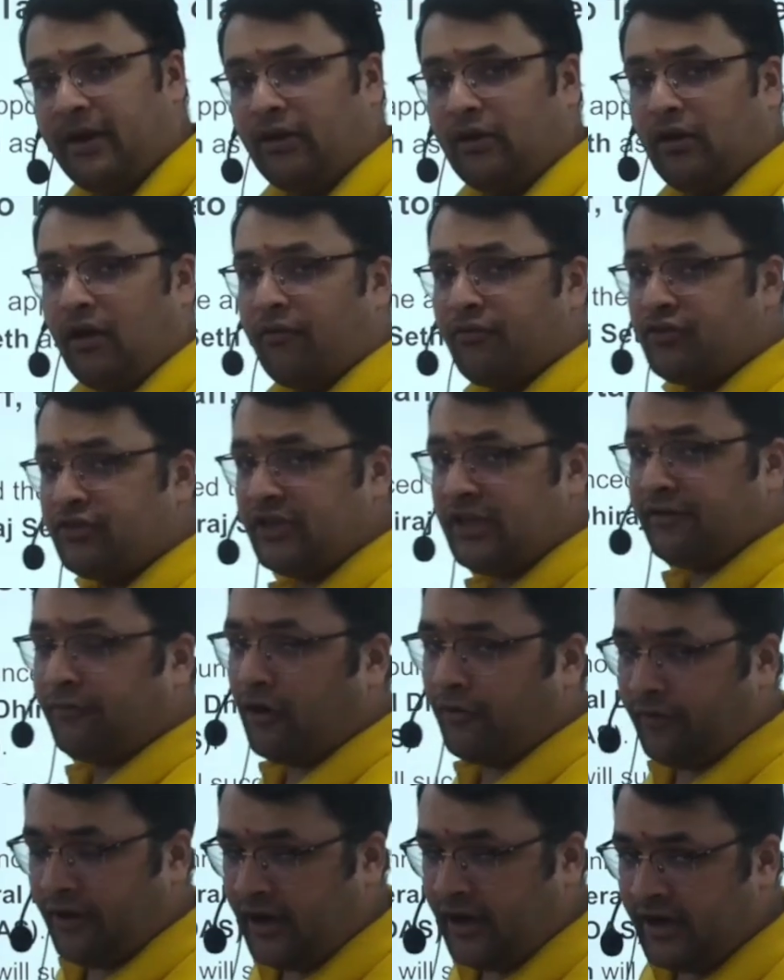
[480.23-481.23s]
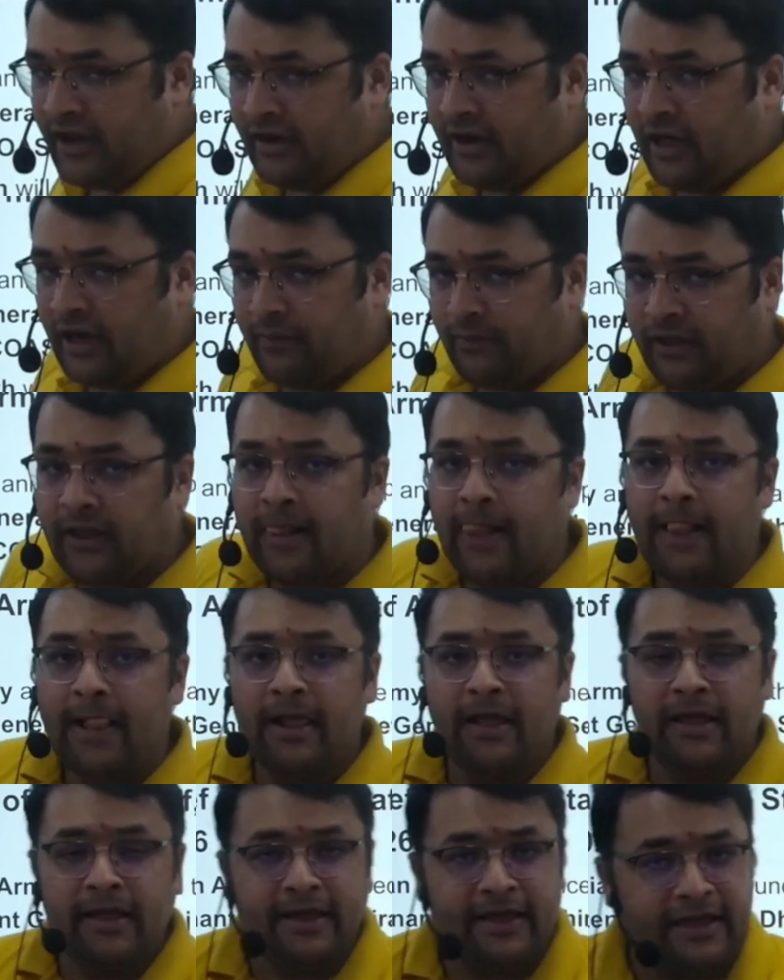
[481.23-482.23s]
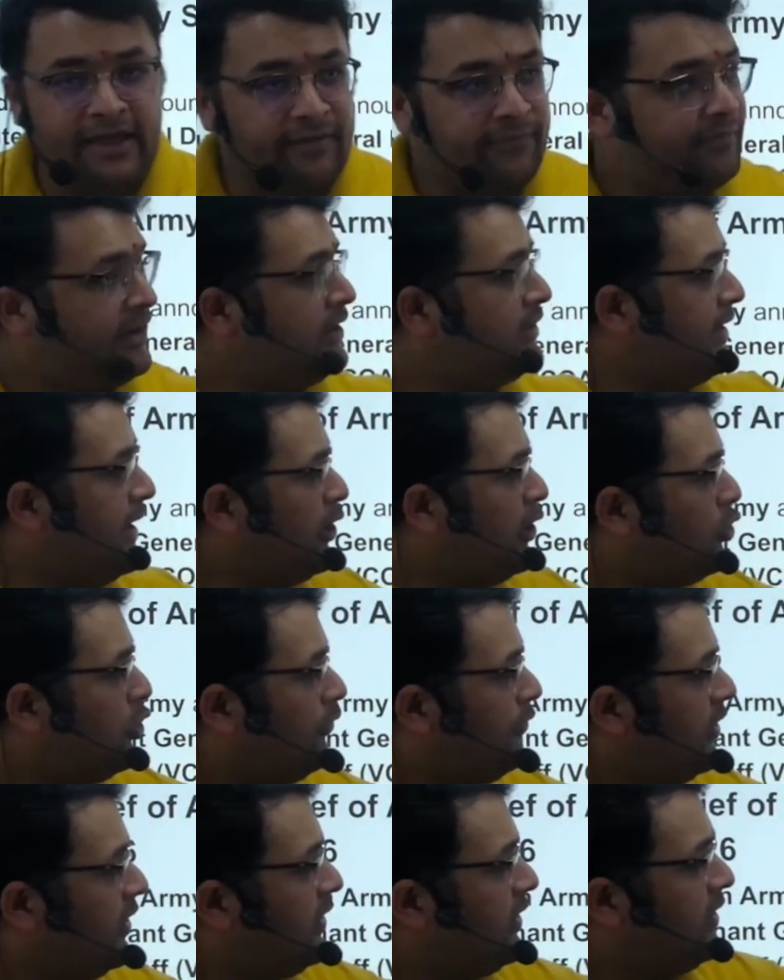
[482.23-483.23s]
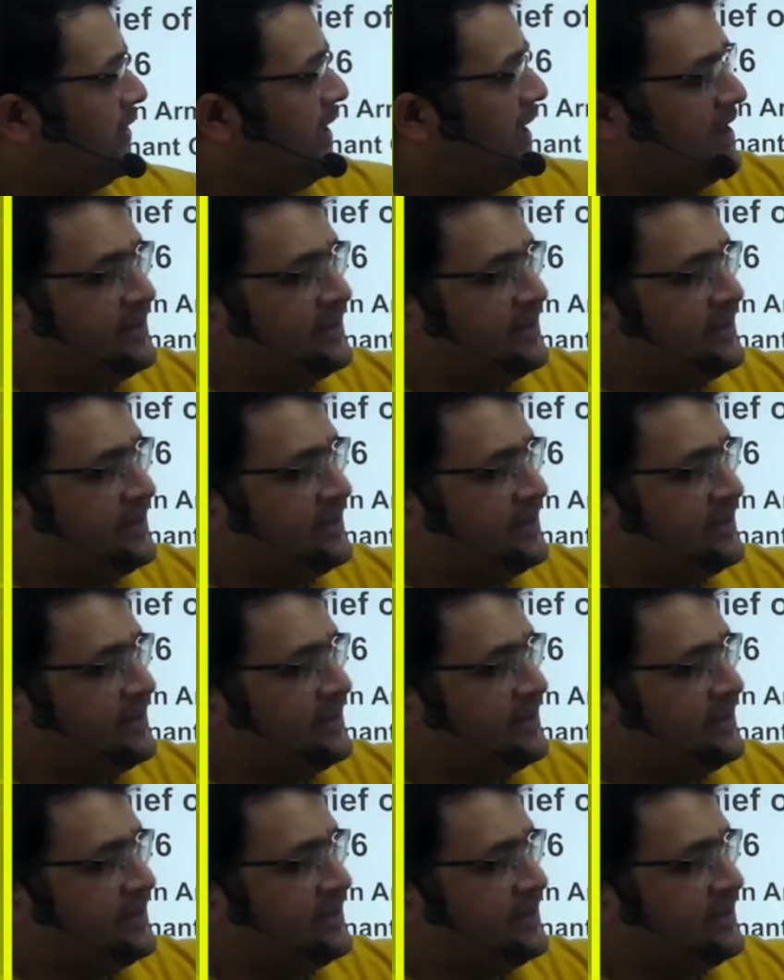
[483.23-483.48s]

of Chief of Indian Army, he will take over as